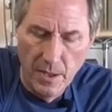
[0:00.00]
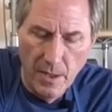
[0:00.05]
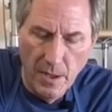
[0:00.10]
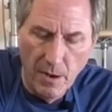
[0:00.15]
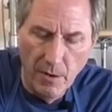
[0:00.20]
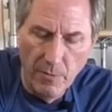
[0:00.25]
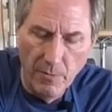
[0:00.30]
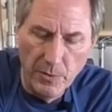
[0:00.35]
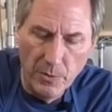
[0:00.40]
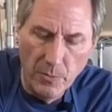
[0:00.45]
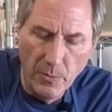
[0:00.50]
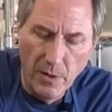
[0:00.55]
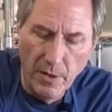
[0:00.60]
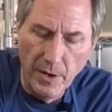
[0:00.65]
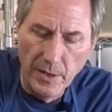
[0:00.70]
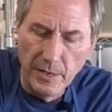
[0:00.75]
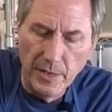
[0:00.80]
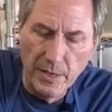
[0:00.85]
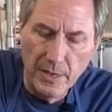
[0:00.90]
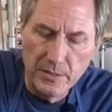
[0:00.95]
however you want,
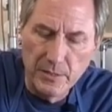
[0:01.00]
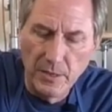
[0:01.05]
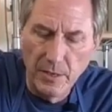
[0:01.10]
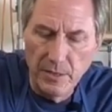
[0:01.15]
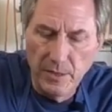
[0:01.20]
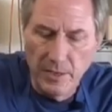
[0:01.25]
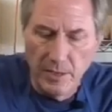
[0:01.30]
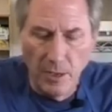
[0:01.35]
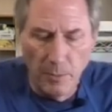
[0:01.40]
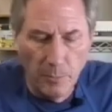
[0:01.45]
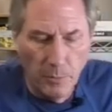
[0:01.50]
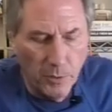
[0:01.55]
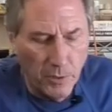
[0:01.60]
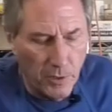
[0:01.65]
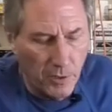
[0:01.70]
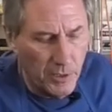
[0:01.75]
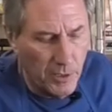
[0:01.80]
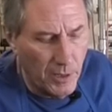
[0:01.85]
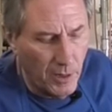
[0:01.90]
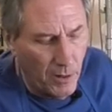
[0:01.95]
I guess. And I think I'll put
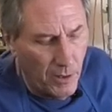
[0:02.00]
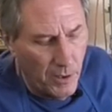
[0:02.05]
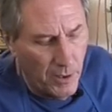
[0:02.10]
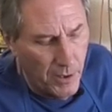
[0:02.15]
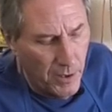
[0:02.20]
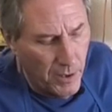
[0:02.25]
a little